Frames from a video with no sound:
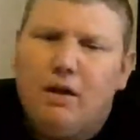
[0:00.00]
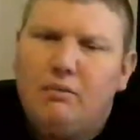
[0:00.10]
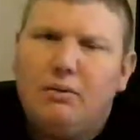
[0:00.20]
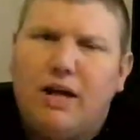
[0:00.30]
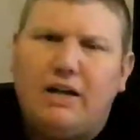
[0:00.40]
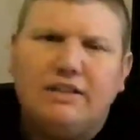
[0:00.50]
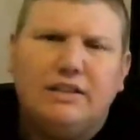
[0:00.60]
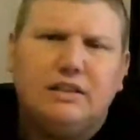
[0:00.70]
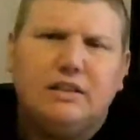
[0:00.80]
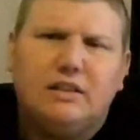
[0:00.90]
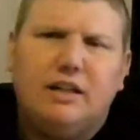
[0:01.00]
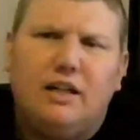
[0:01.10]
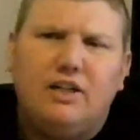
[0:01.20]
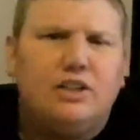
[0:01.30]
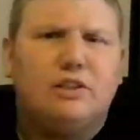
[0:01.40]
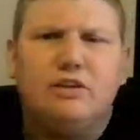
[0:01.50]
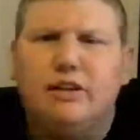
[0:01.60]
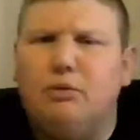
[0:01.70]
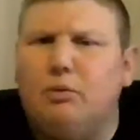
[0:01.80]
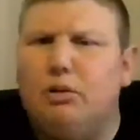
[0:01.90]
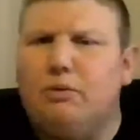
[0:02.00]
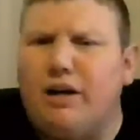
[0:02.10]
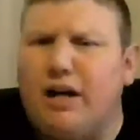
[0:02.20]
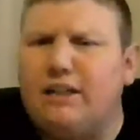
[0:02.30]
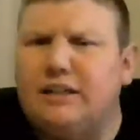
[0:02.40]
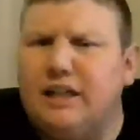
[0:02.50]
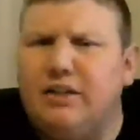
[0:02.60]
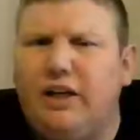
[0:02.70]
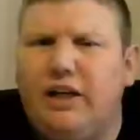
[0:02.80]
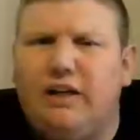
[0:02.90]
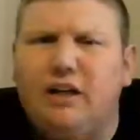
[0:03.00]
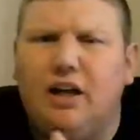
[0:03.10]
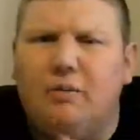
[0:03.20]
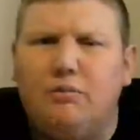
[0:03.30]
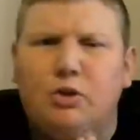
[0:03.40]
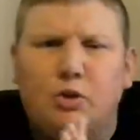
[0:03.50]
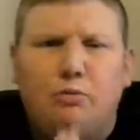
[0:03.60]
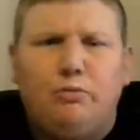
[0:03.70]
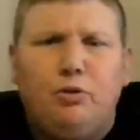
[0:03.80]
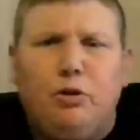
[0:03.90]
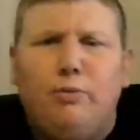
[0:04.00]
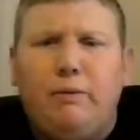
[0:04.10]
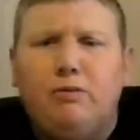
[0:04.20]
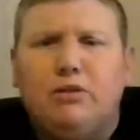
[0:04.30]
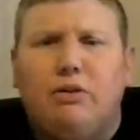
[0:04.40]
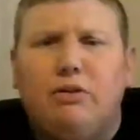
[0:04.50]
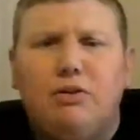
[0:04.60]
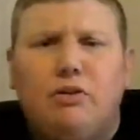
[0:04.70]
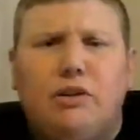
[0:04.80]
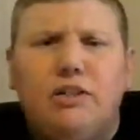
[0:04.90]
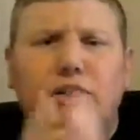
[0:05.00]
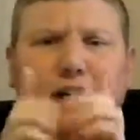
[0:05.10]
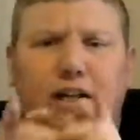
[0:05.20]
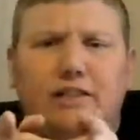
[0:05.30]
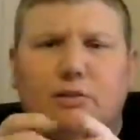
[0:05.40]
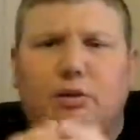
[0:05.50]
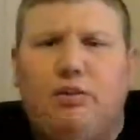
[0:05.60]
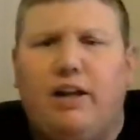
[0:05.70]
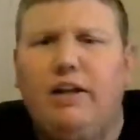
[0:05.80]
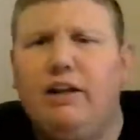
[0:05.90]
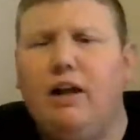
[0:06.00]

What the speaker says: But yeah, just the kind of uncertainty in the world right now. It's kind of unique. Toilet paper shortage is a real thing.